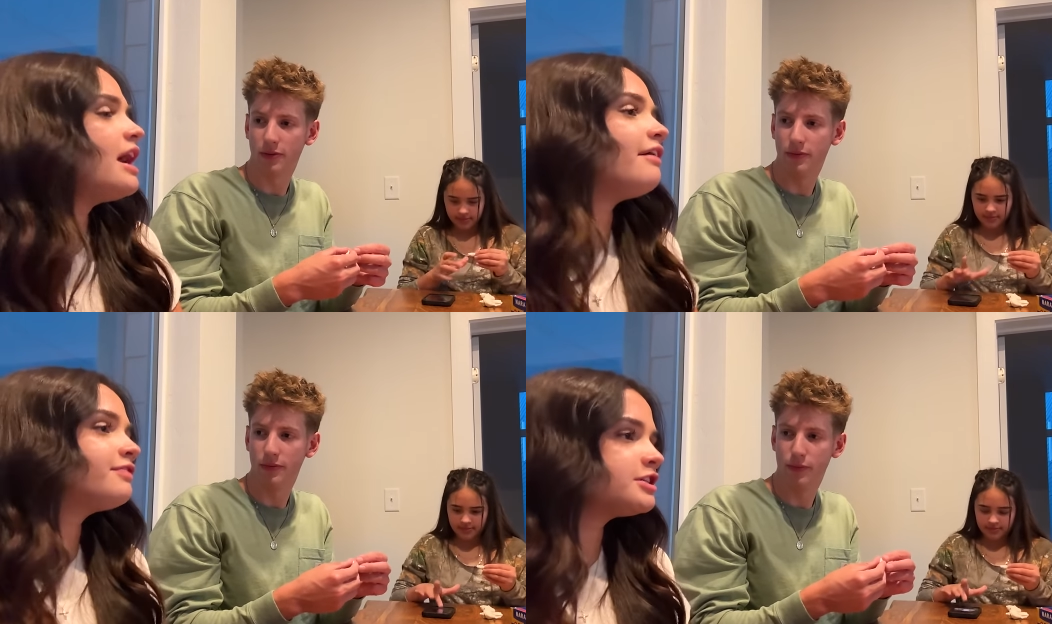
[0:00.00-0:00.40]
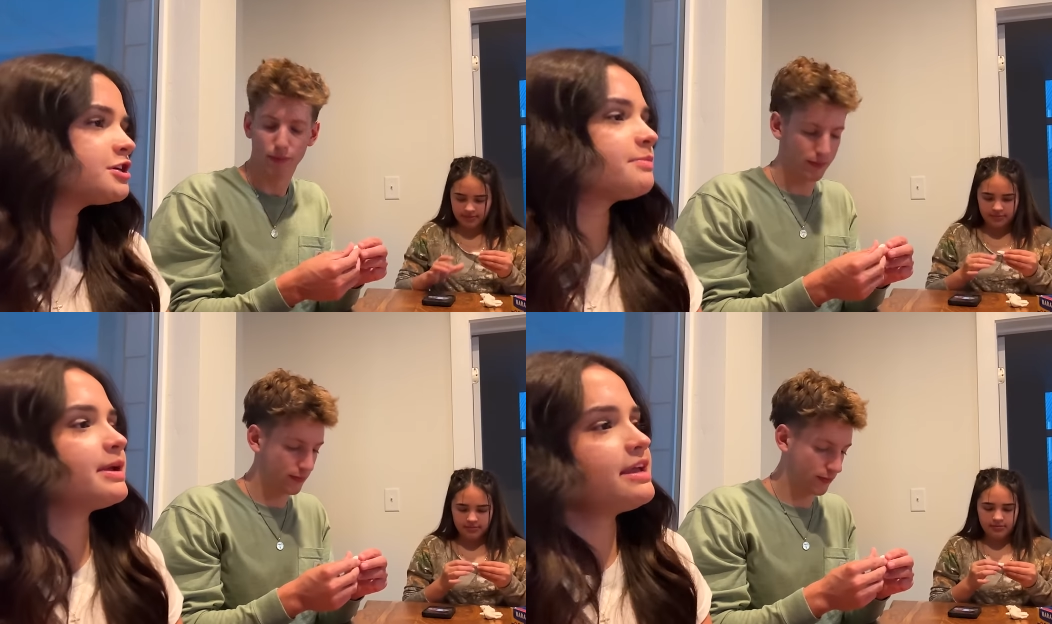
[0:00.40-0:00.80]
Speaker 1: Yeah,
Speaker 2: for
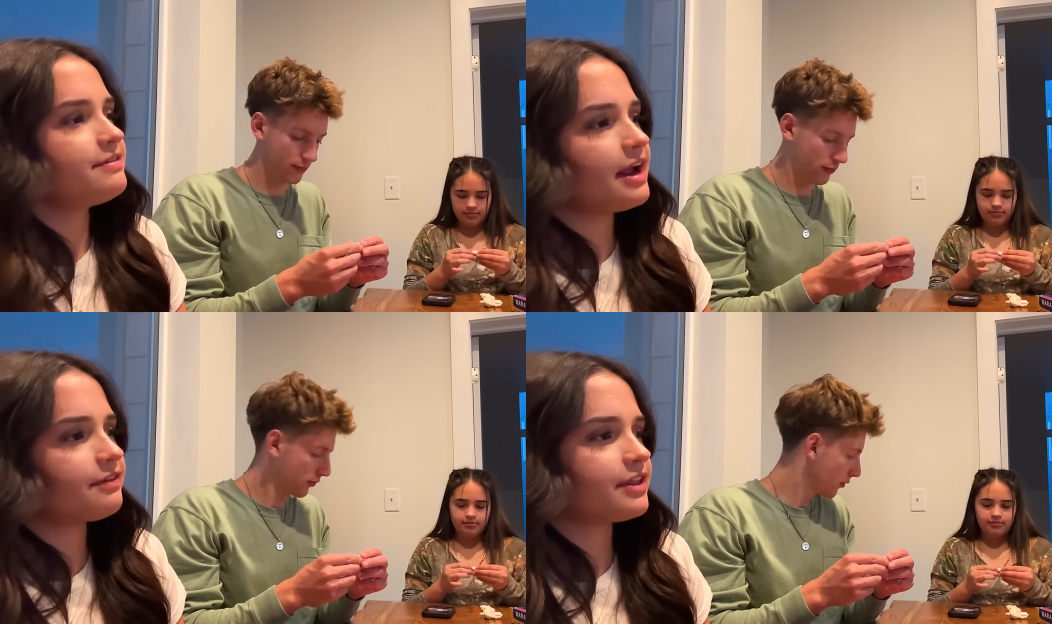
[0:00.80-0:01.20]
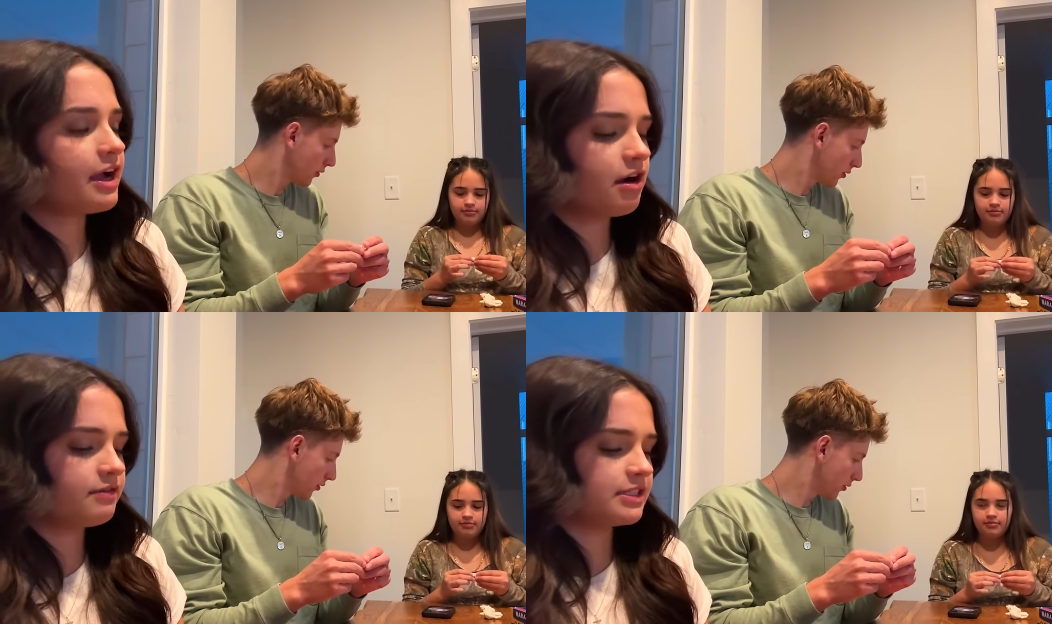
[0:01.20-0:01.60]
sure. But even after
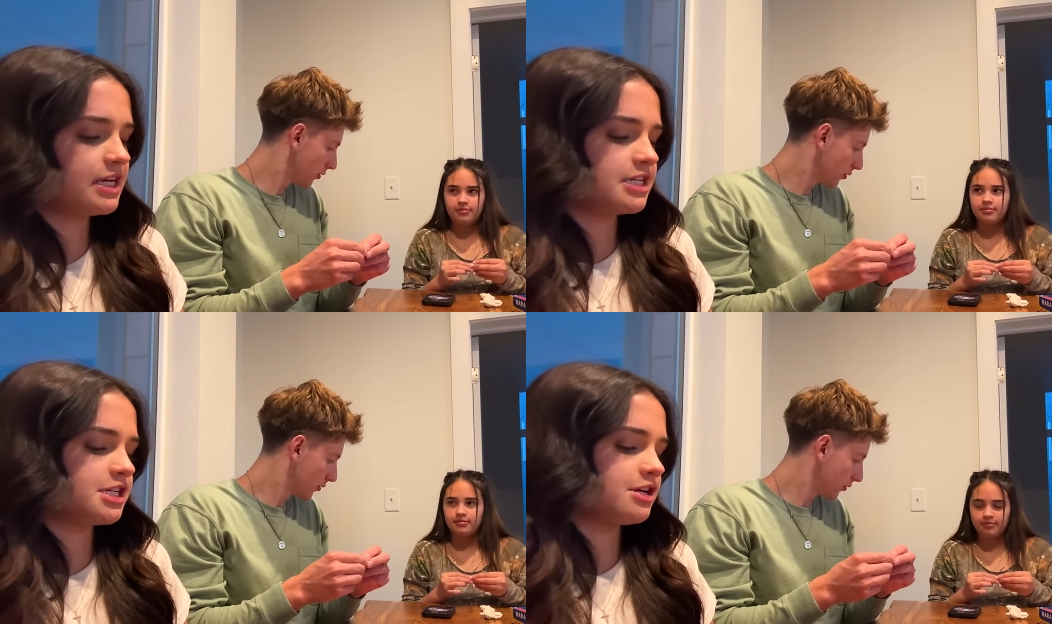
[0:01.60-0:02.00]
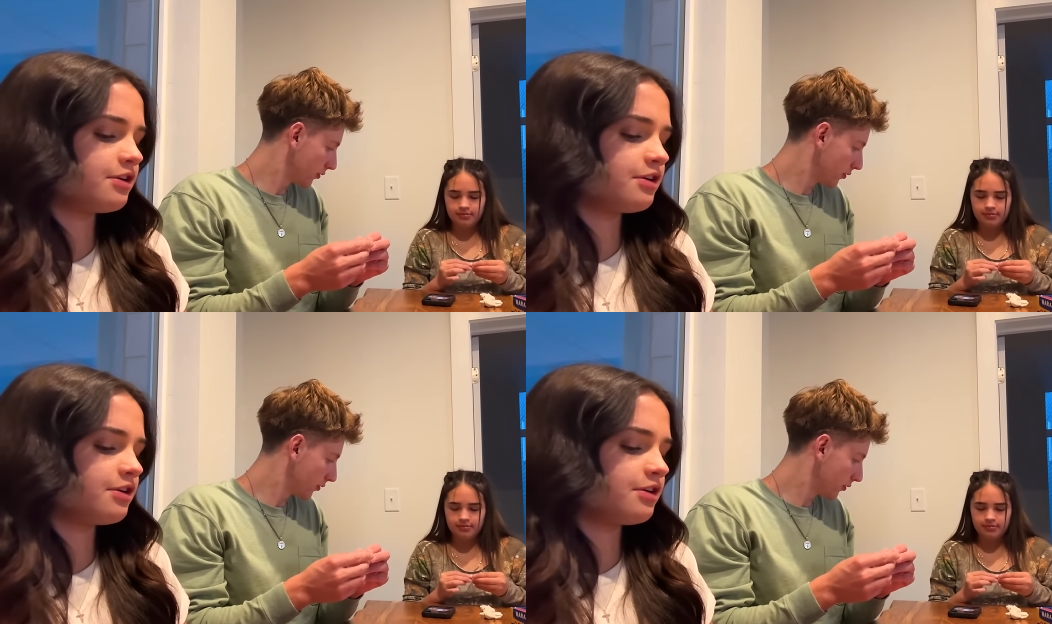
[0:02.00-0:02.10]
that conversation,